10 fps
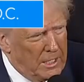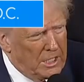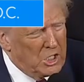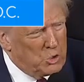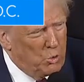
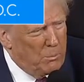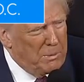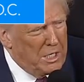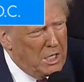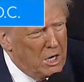This will
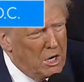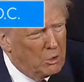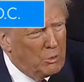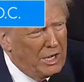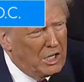be our
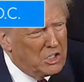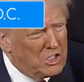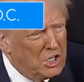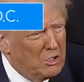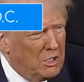
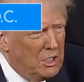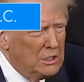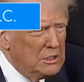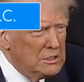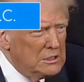greatest era.
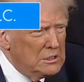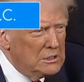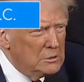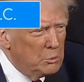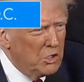
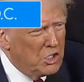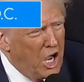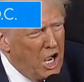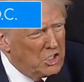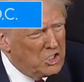With
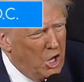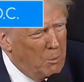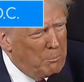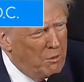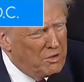God's
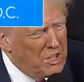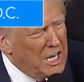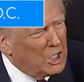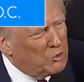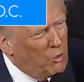help, over the
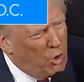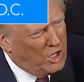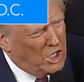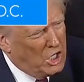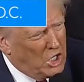next 4
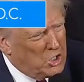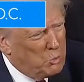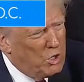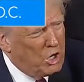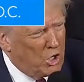years,
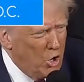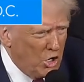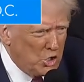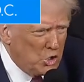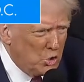we are
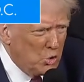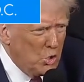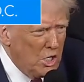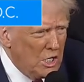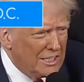going to
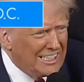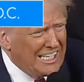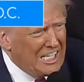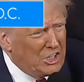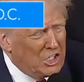
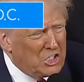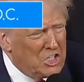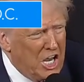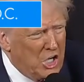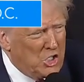lead
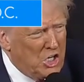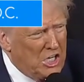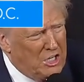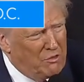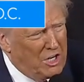this nation
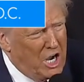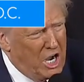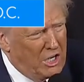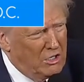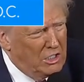even
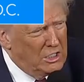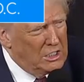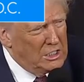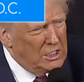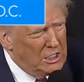higher,
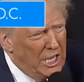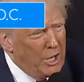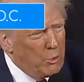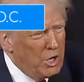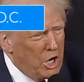
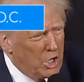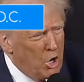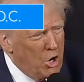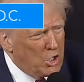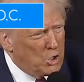and we are
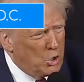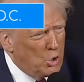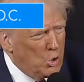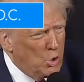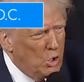going
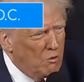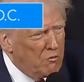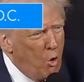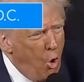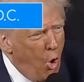to
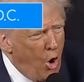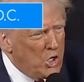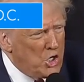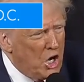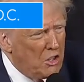
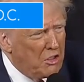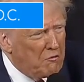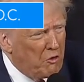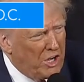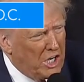forge the
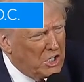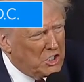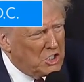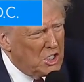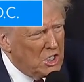
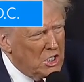freest,